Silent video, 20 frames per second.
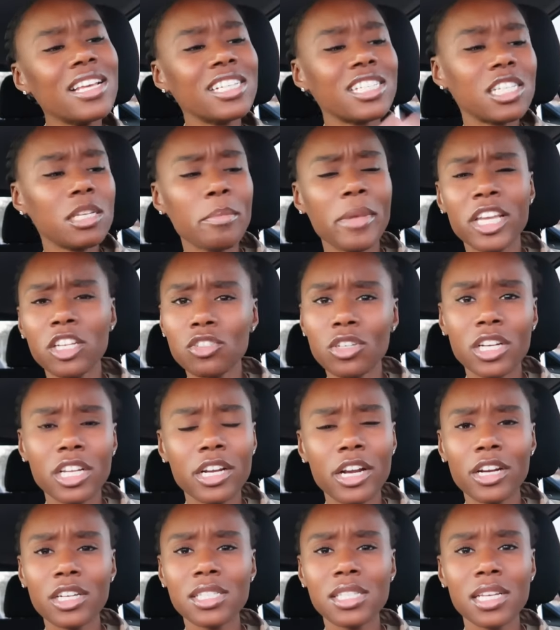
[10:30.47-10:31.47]
She majored
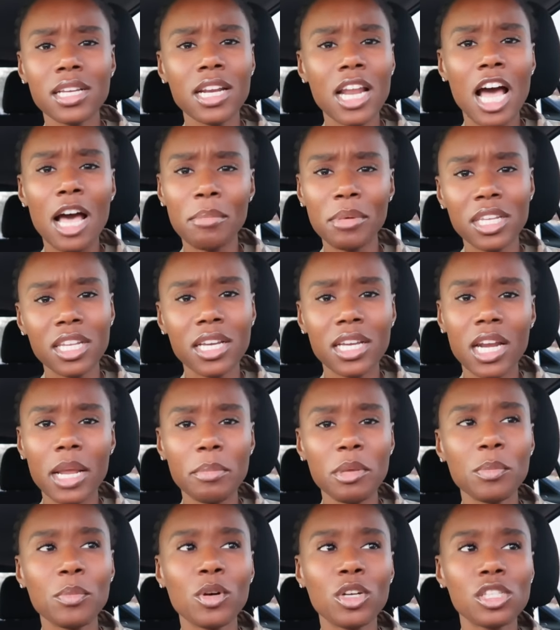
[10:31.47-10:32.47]
in nursing. I be looking
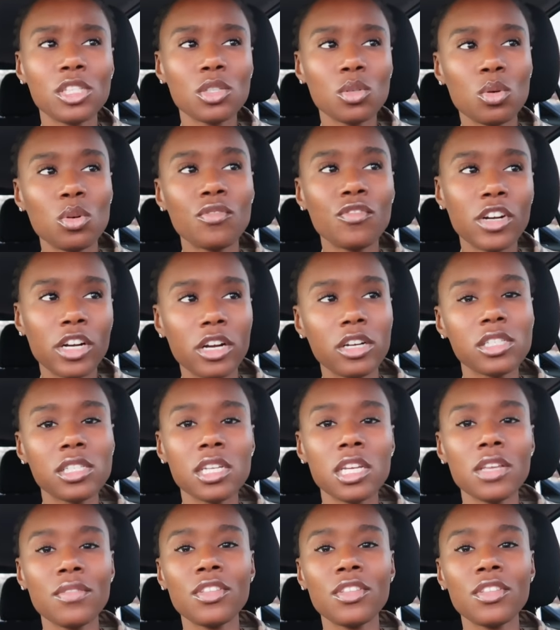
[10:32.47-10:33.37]
at people in school for nursing,